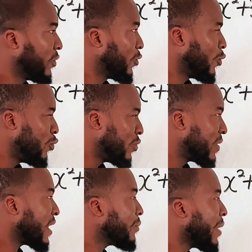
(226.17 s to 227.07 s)
So use
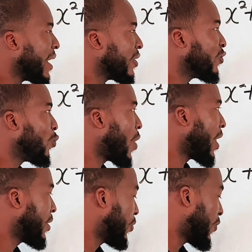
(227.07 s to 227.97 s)
that minus
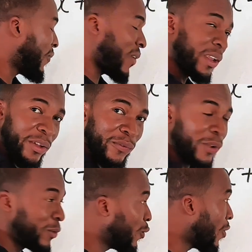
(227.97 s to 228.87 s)
1 to find the
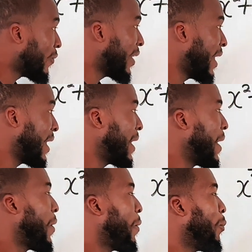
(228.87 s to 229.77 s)
value of A,
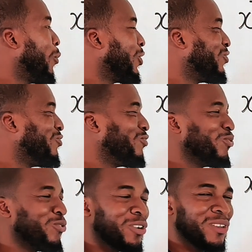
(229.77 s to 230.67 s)
but
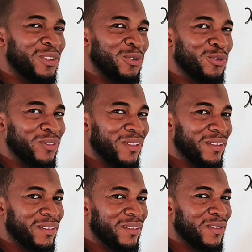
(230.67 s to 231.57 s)
do not use
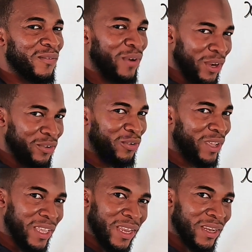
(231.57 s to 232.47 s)
this factor
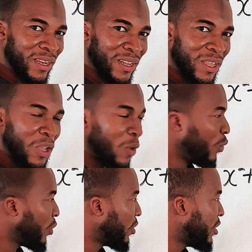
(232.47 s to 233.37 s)
again.
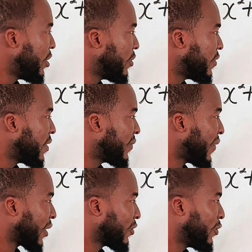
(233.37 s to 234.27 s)
We only use this
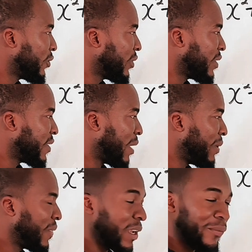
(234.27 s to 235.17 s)
factor to
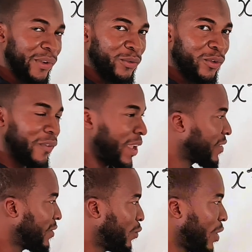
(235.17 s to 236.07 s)
determine that value of
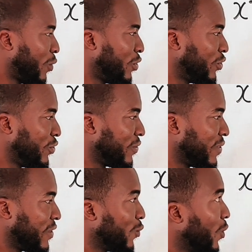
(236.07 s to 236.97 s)
x. We are going to use
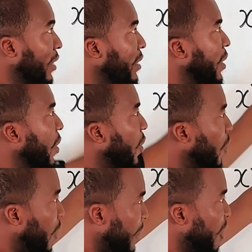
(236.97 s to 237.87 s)
this one.
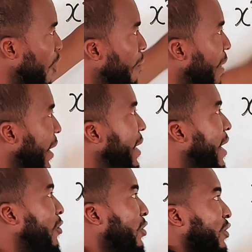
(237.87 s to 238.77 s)
Well, let me come back
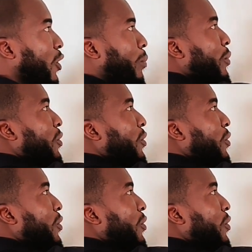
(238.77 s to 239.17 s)
here to the top.